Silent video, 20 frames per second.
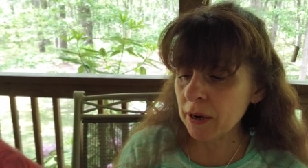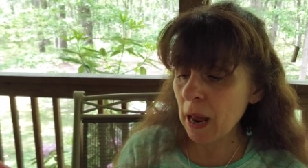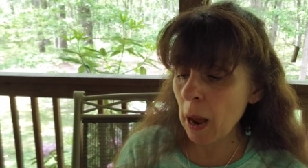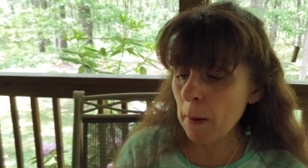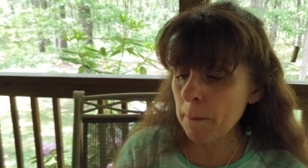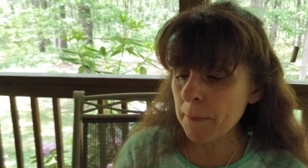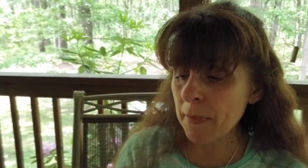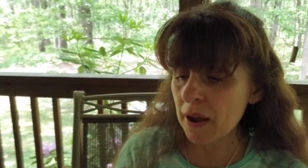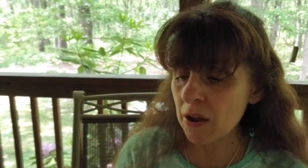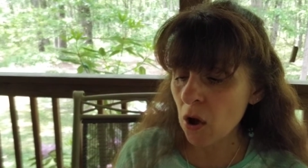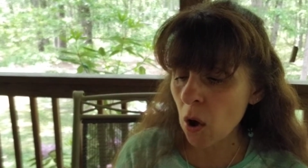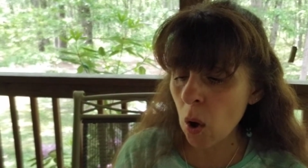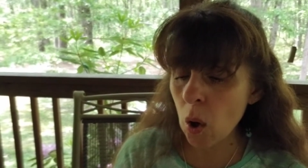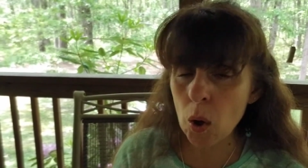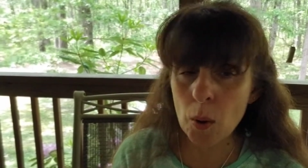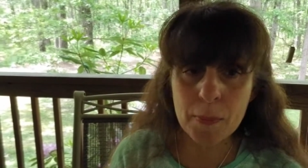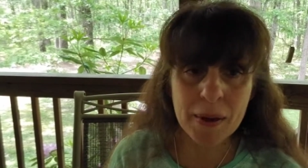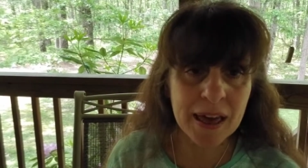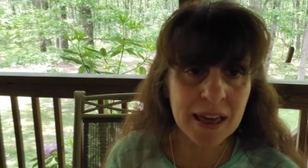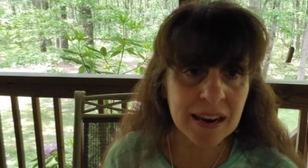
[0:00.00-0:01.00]
out by
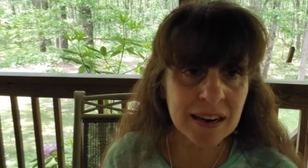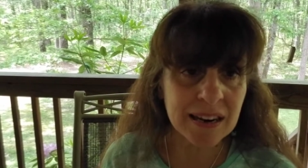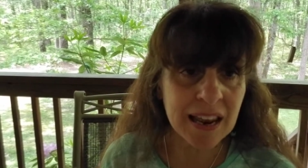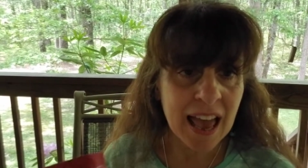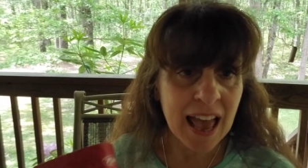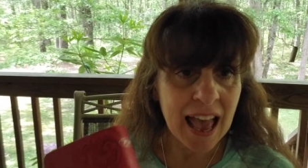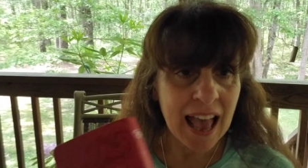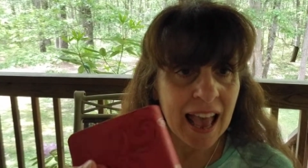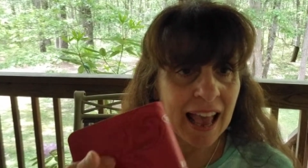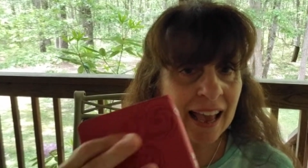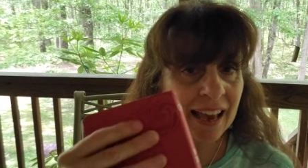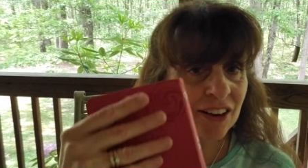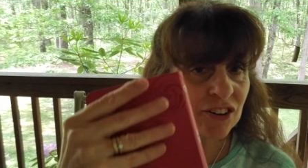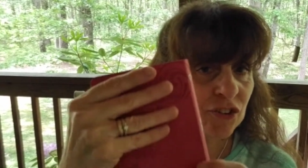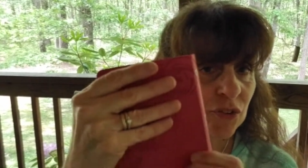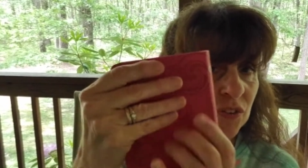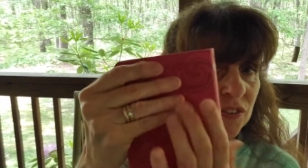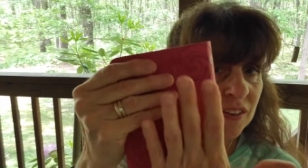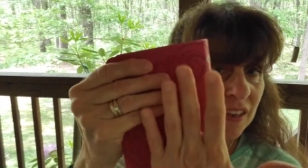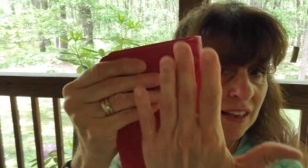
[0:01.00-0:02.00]
Holman and
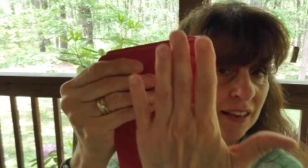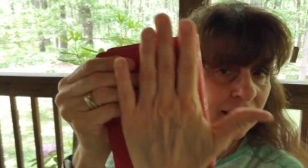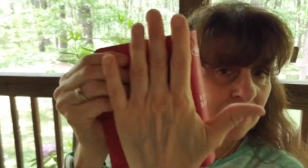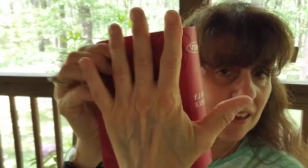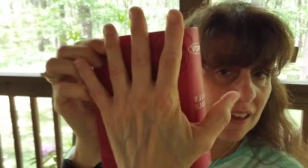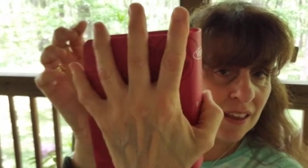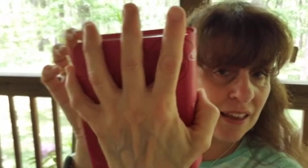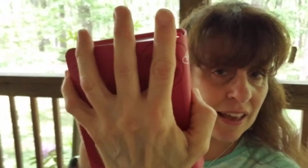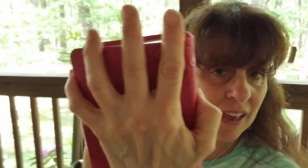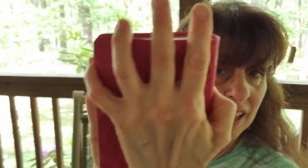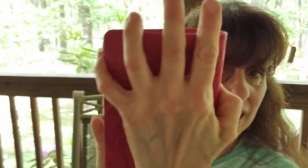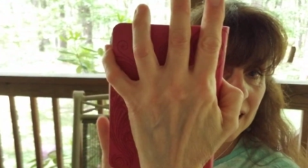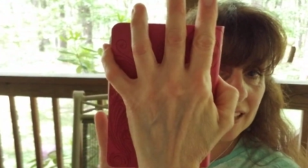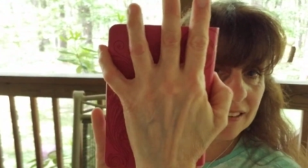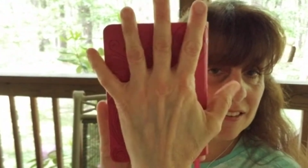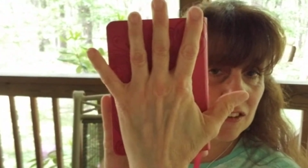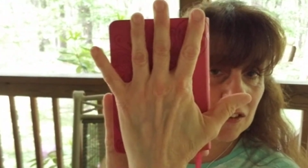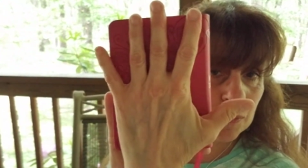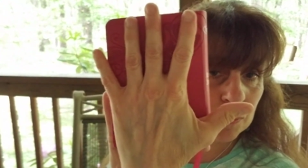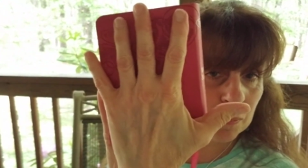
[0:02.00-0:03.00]
you see
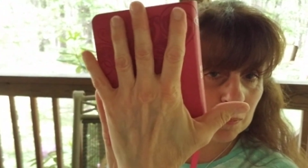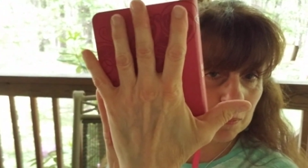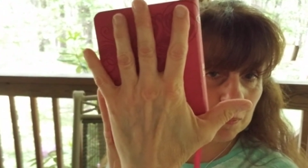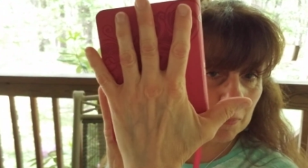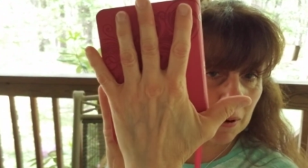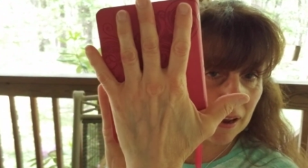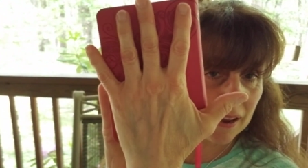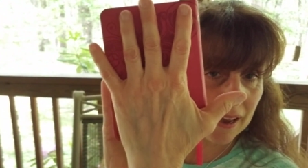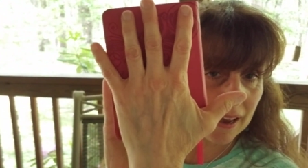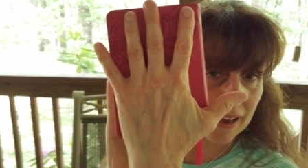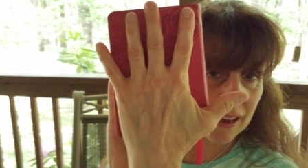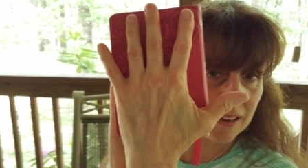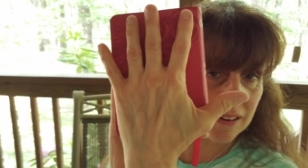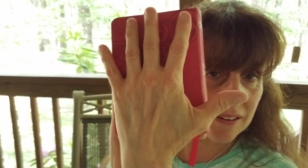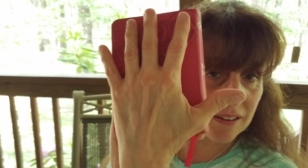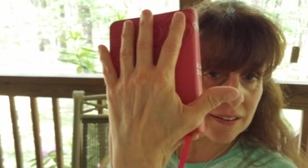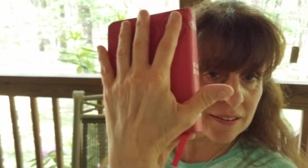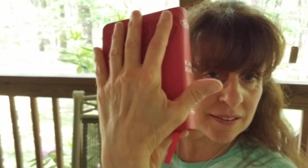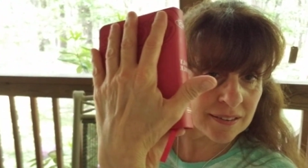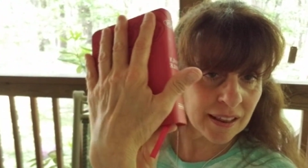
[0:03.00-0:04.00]
it's as my
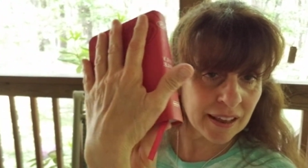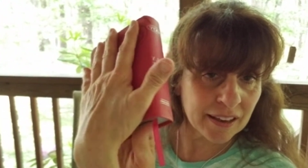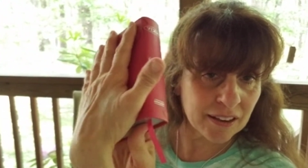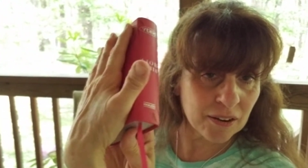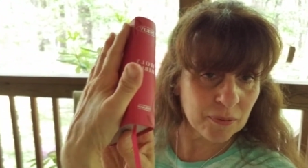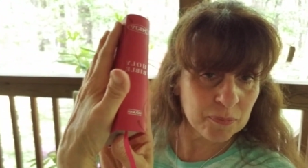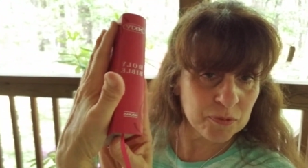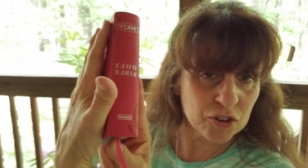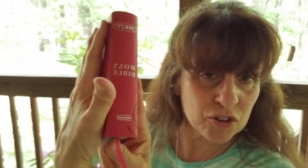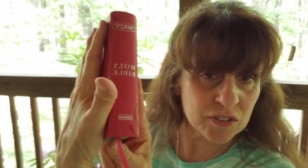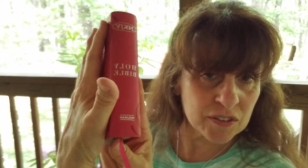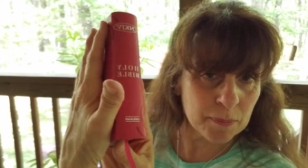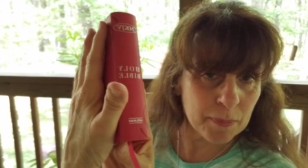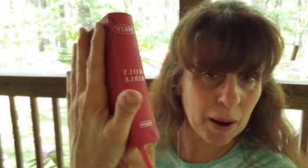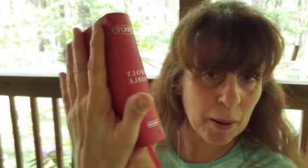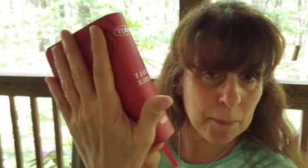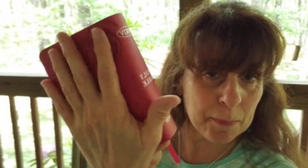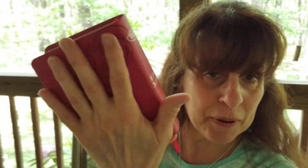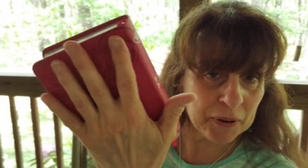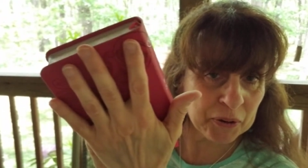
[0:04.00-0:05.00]
hand is like just
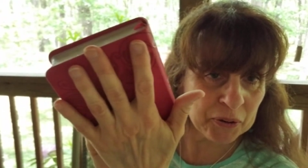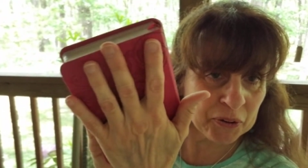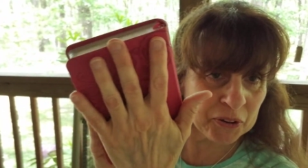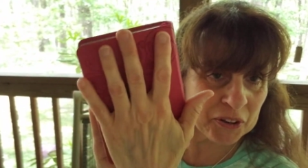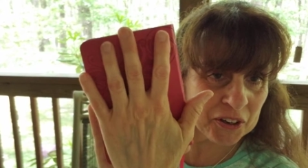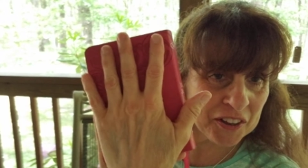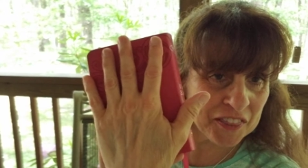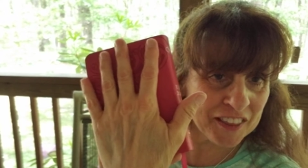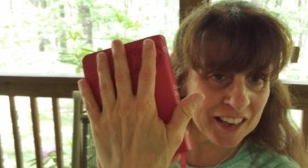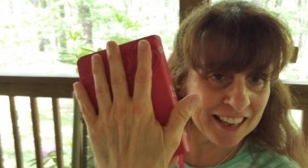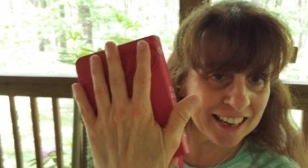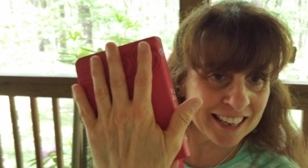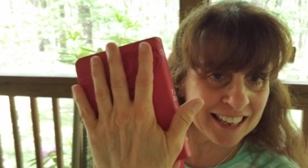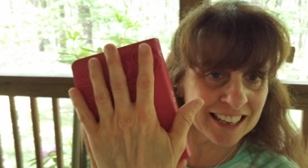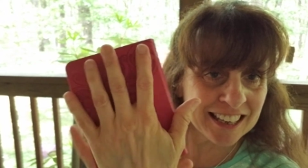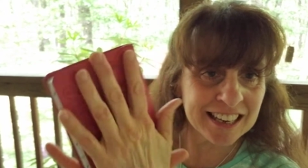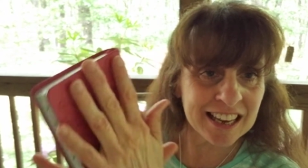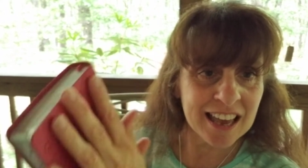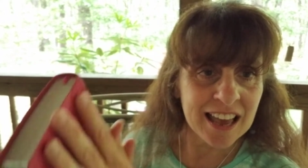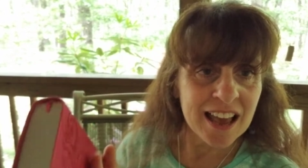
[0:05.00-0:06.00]
about bigger than
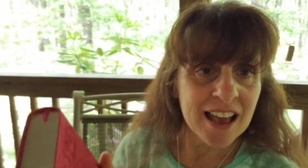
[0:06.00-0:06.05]
it.